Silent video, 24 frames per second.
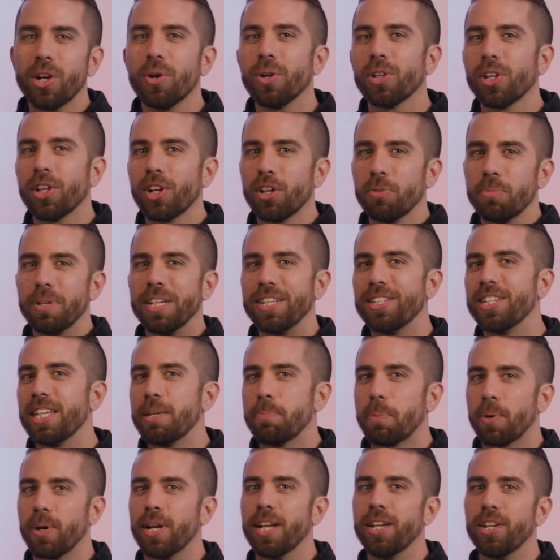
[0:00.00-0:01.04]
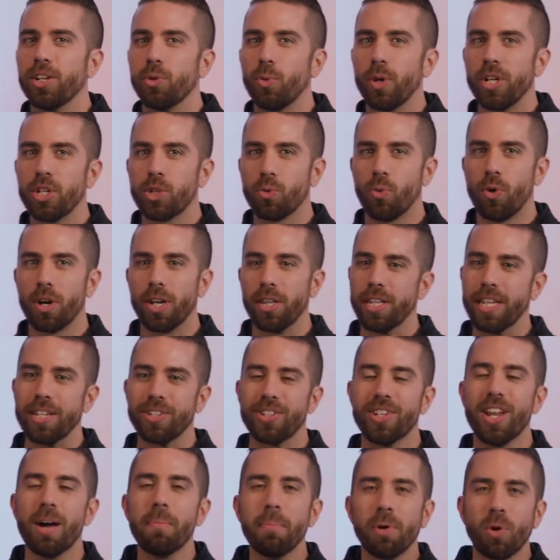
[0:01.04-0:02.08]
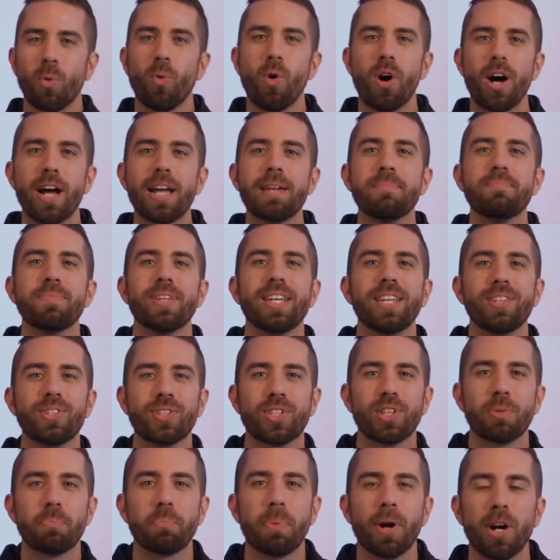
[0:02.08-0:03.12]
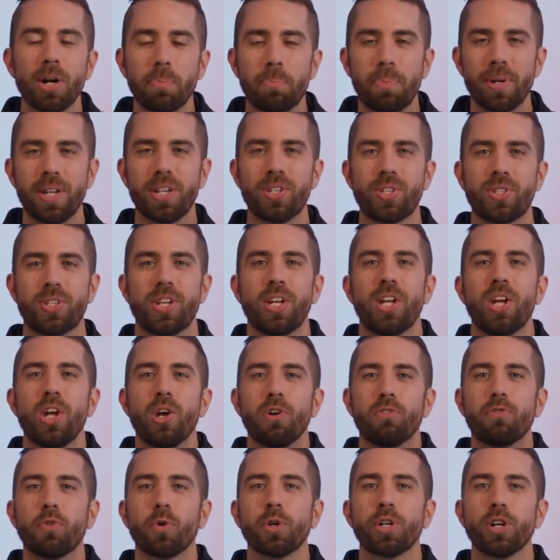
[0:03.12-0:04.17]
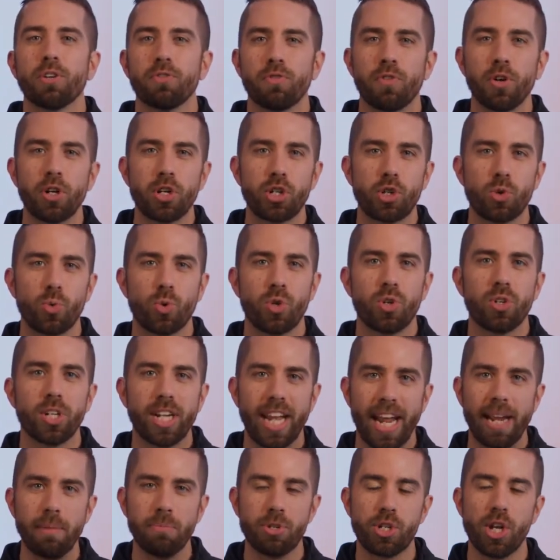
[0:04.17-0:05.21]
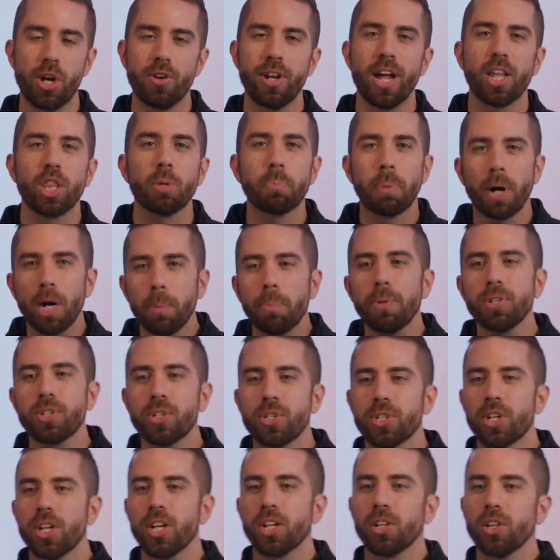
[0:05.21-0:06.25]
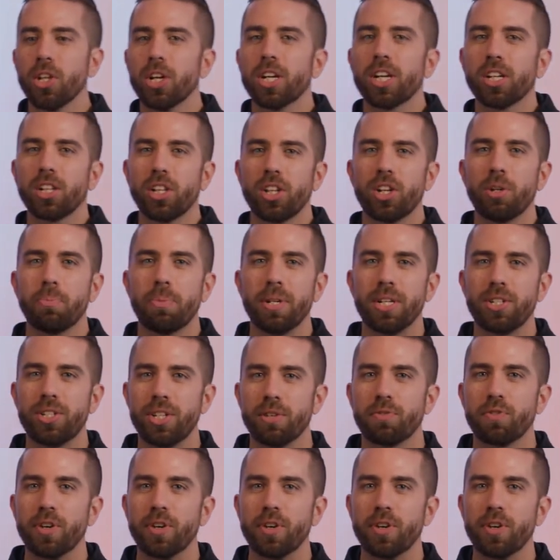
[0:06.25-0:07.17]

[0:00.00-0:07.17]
go a little bit deeper into each one of these. Number 1 is the purpose for your virtual game show. Now, the purpose is going to look a little bit